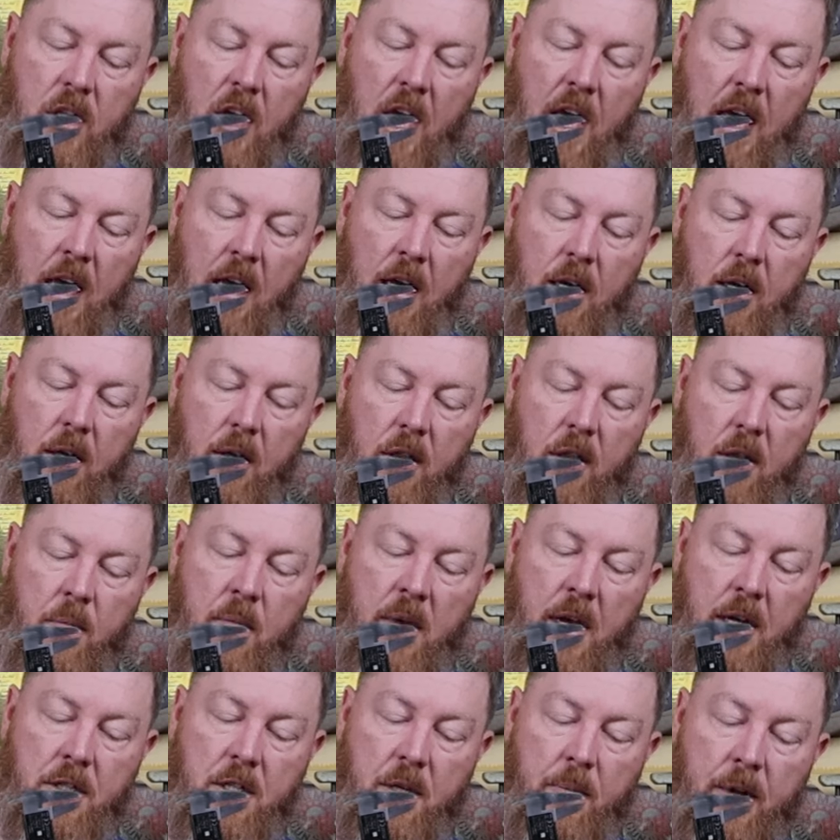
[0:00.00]
take the
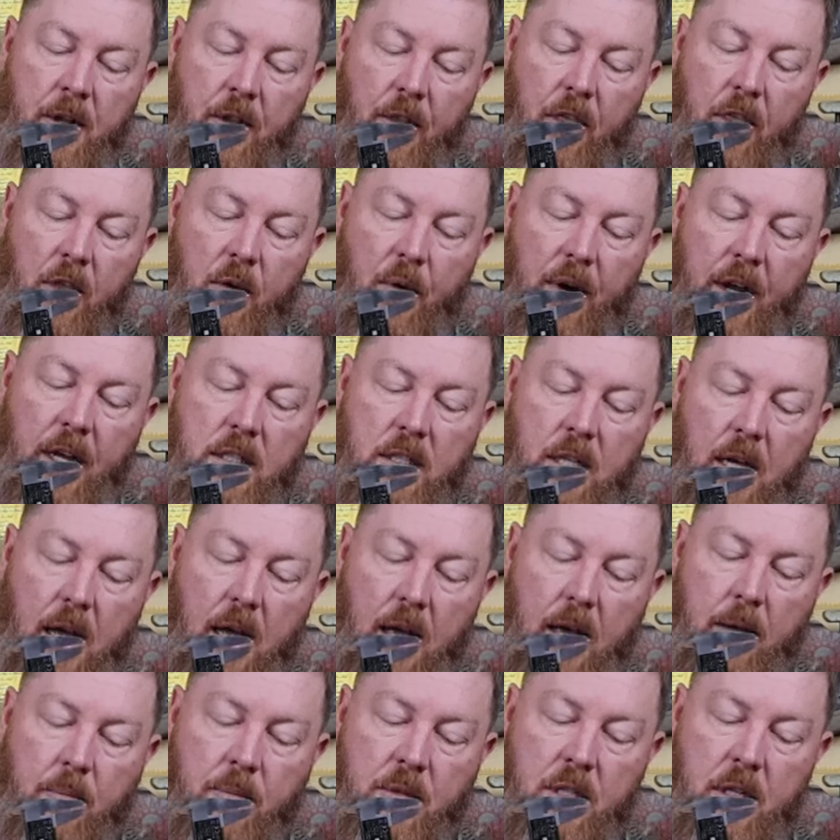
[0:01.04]
measurement 3
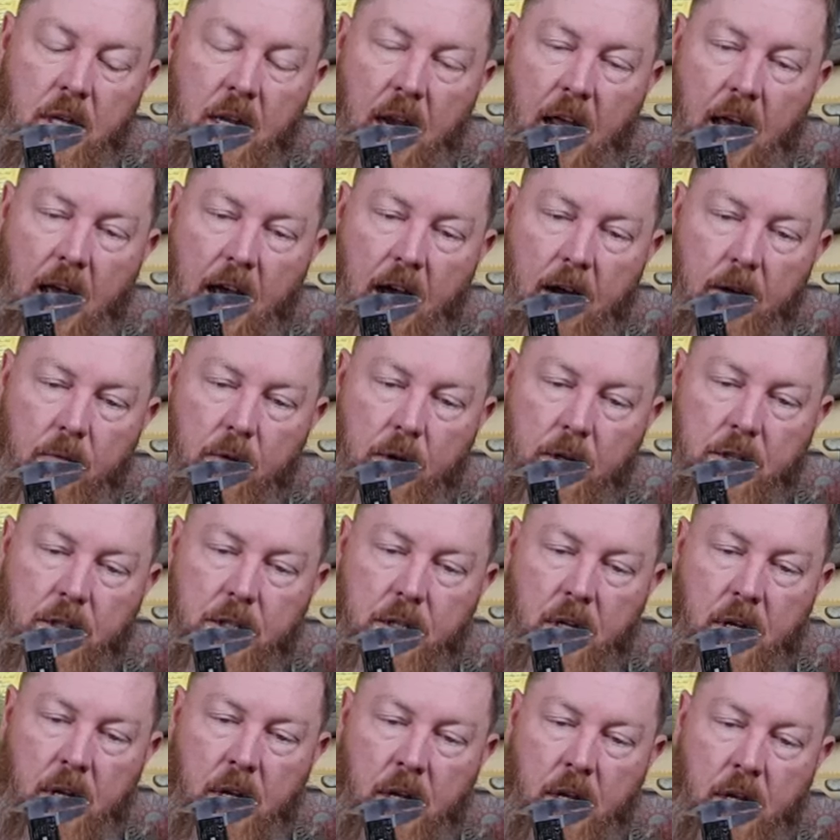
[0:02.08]
times and
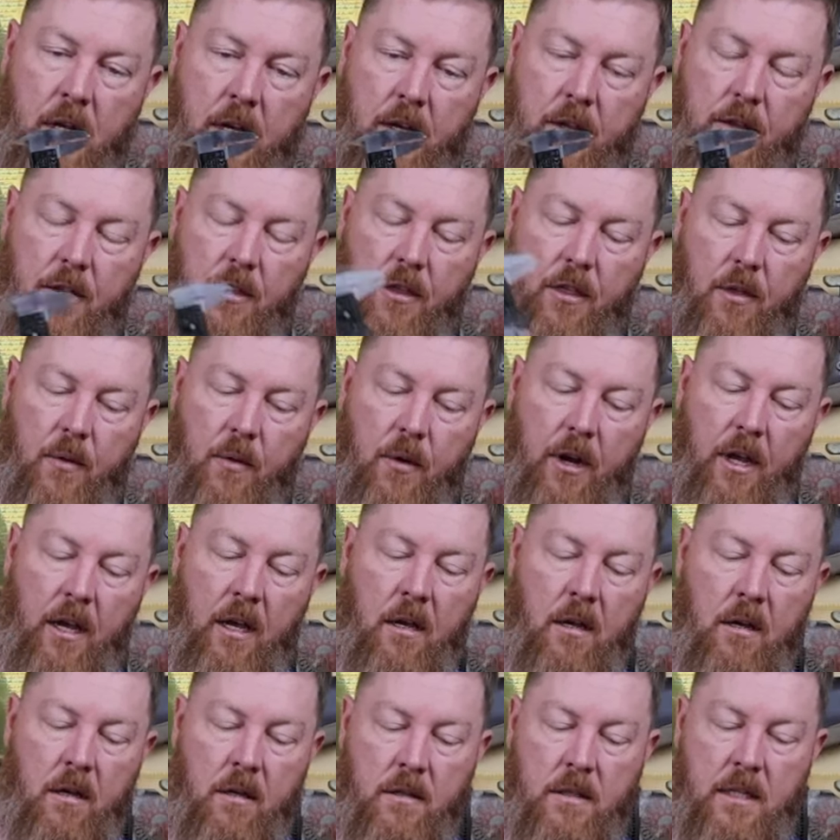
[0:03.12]
average the
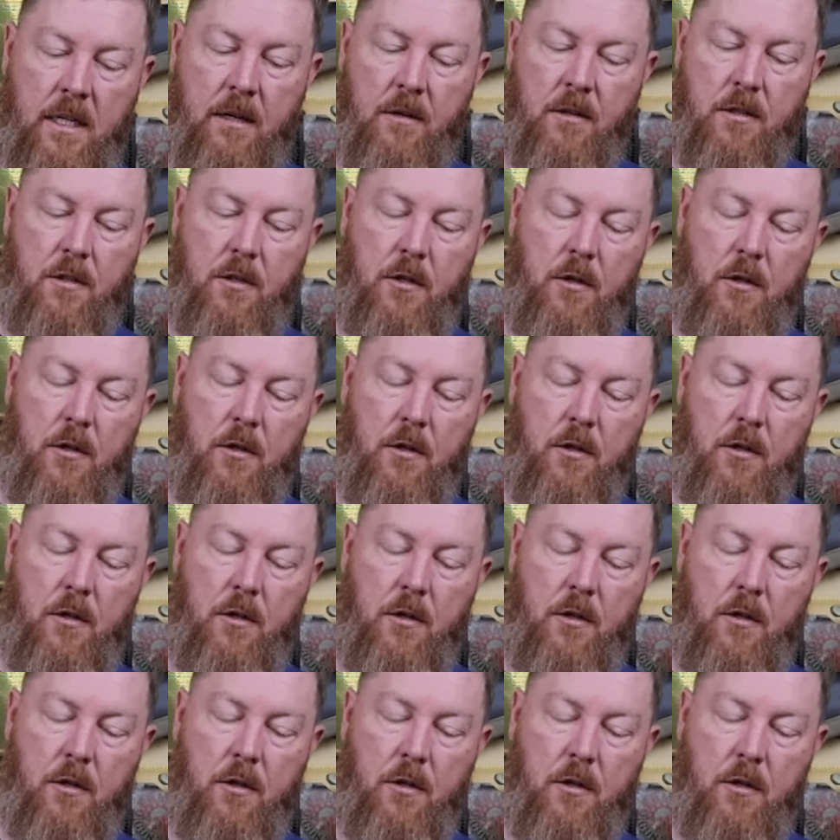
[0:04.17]
3. So that was